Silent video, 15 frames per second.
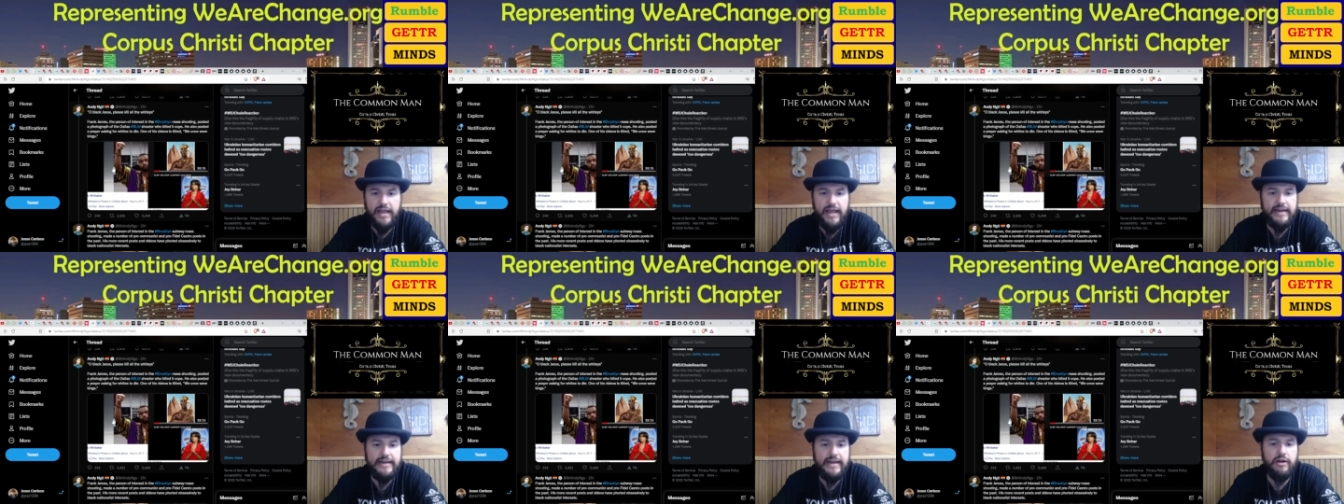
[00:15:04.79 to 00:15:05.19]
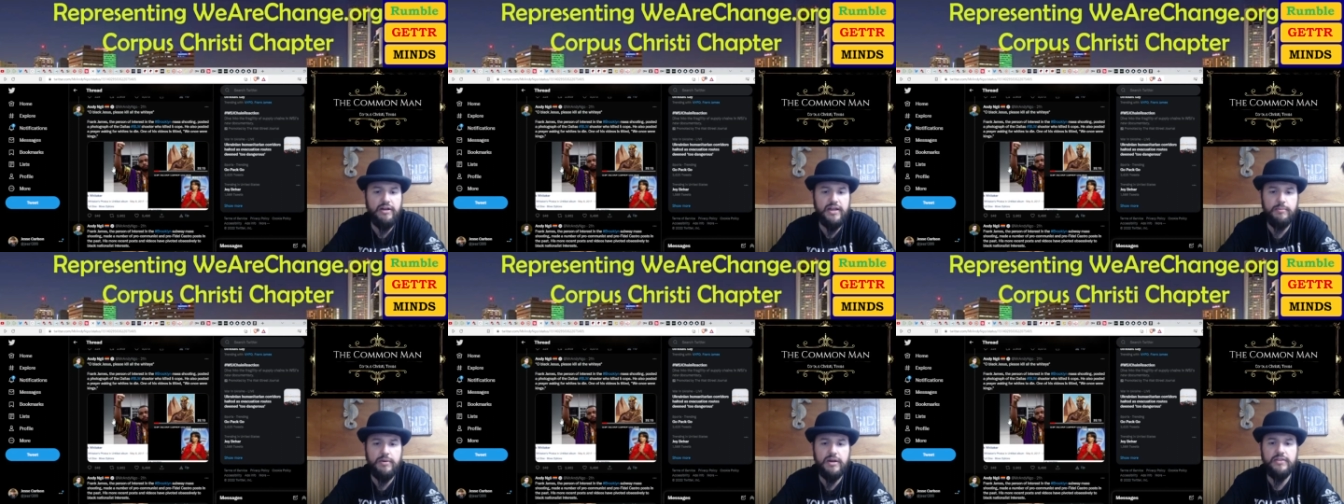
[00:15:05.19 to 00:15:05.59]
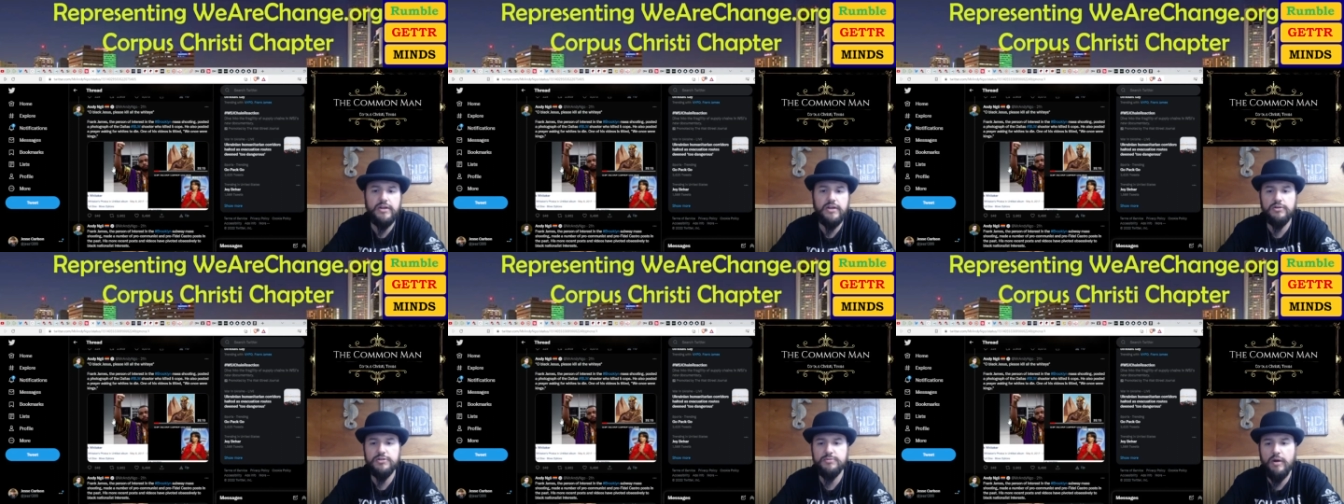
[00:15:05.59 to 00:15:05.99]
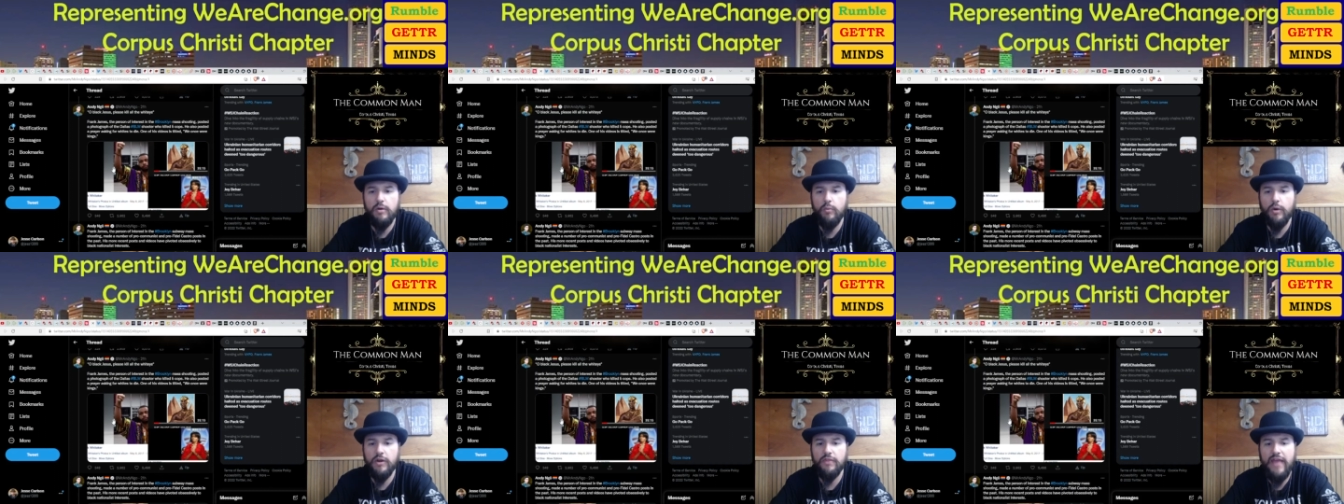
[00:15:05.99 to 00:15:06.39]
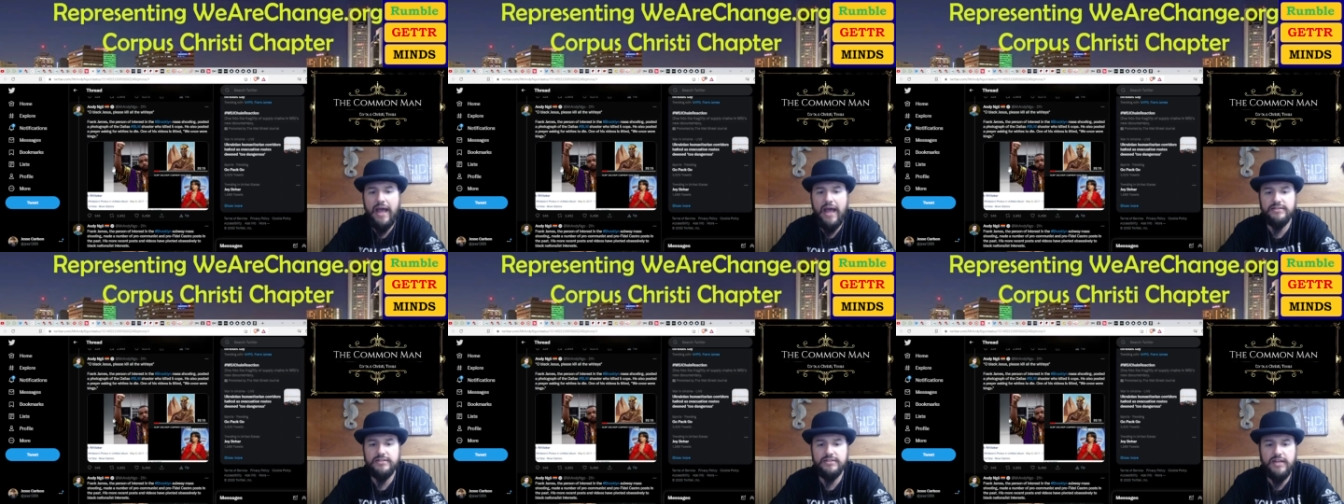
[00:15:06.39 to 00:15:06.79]
And now, anybody that knows about where
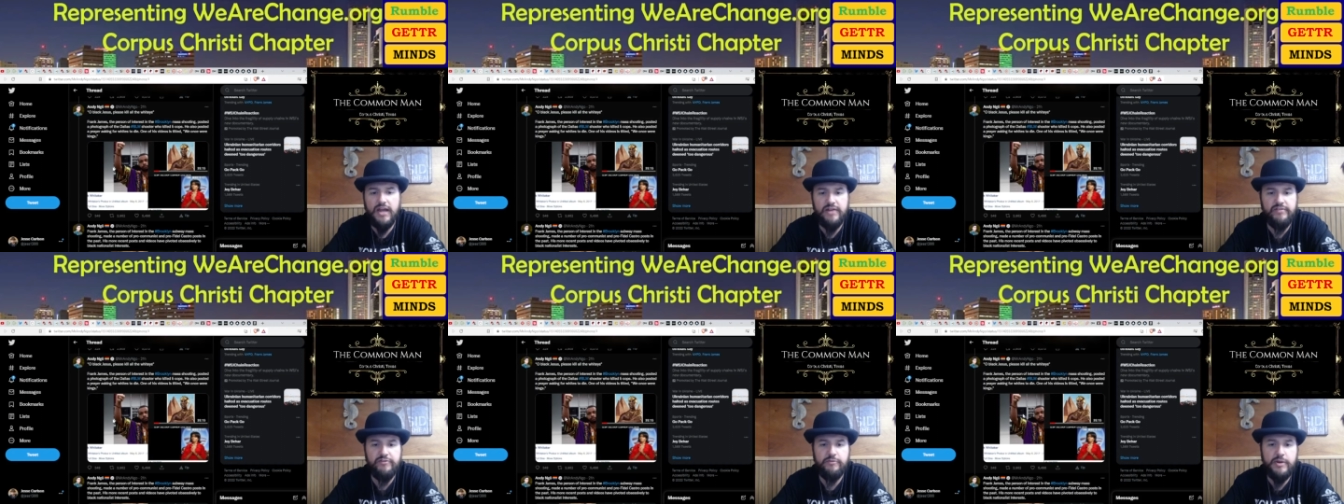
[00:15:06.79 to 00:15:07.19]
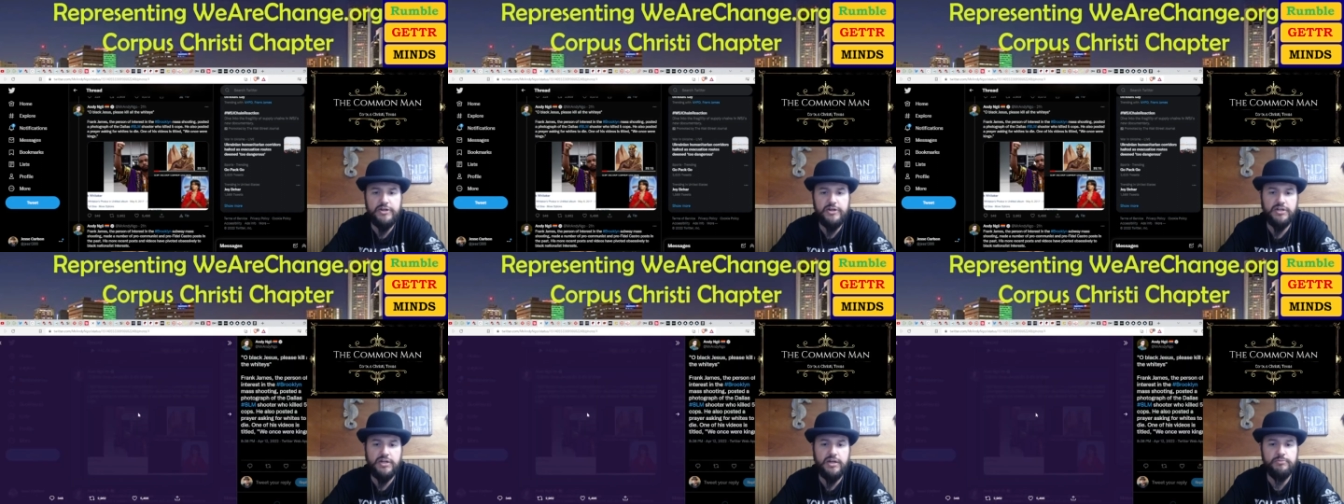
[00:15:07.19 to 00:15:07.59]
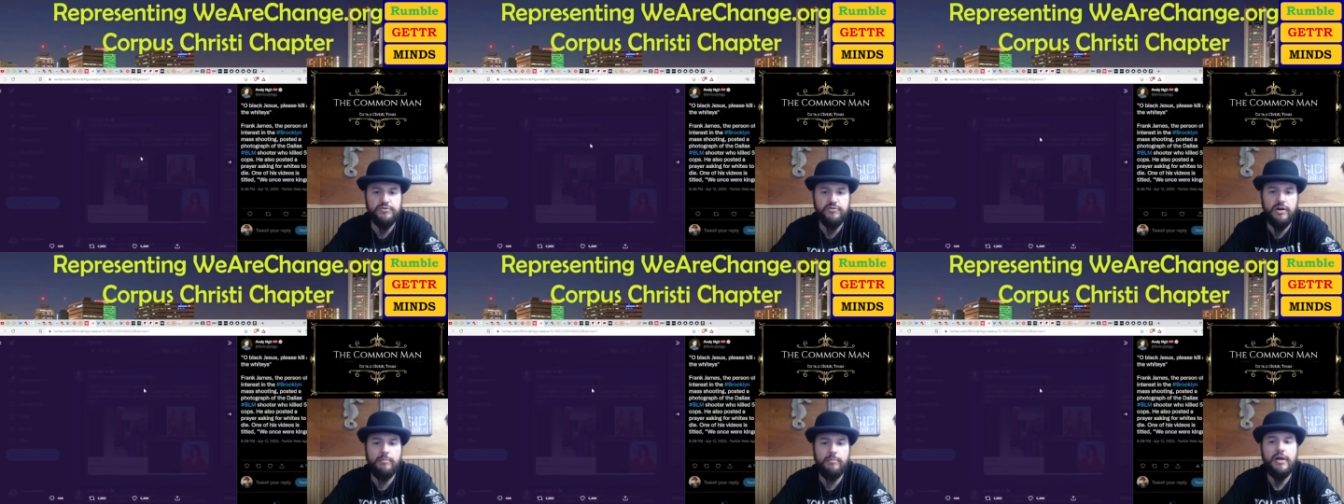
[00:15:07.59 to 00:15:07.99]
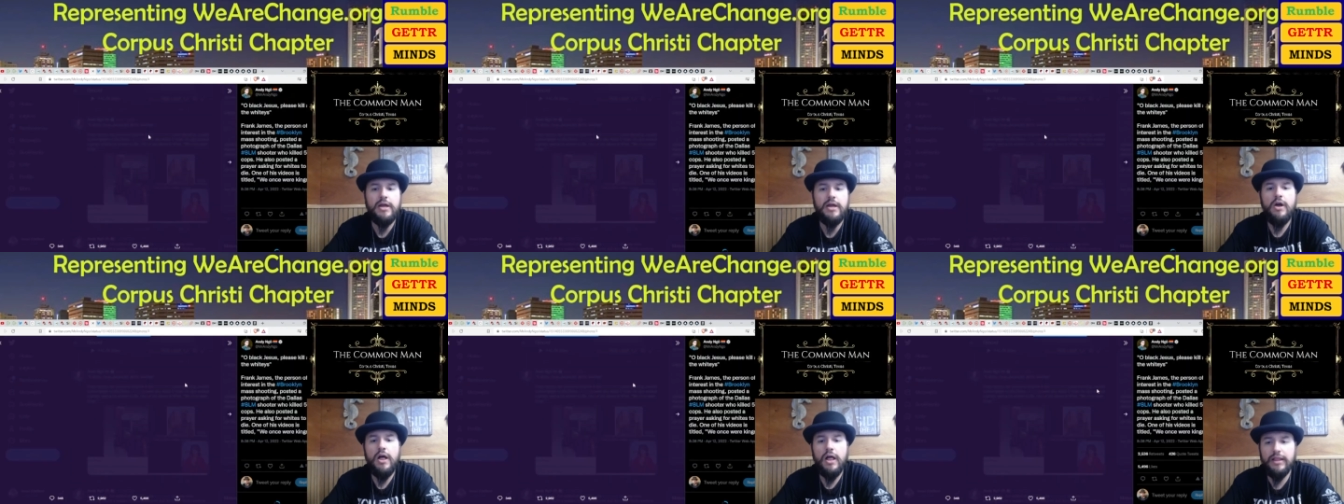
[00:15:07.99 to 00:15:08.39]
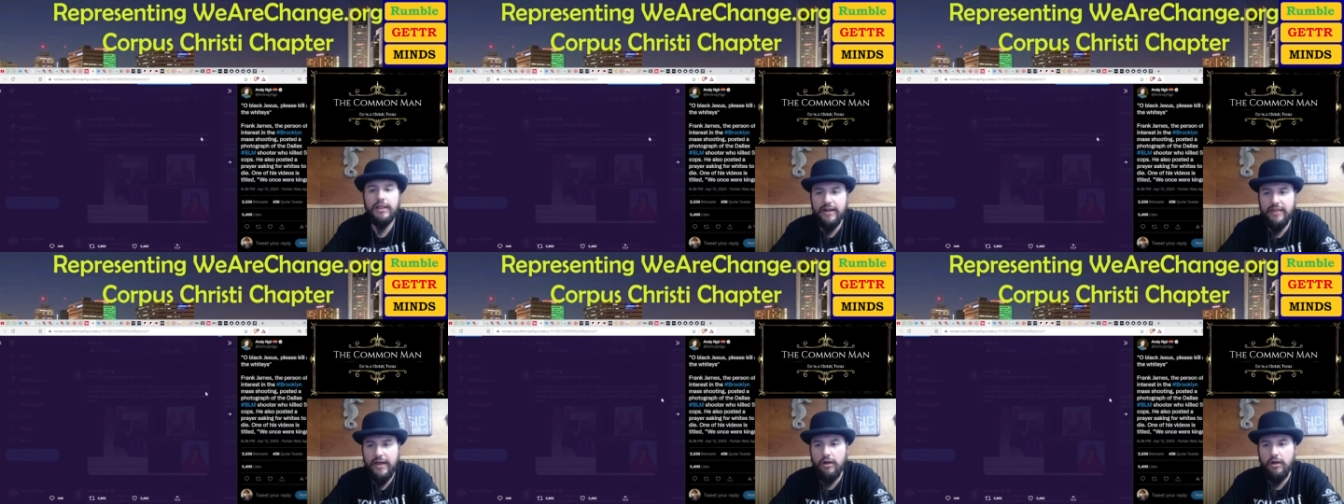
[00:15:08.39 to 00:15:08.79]
that kind of information comes from, a lot of that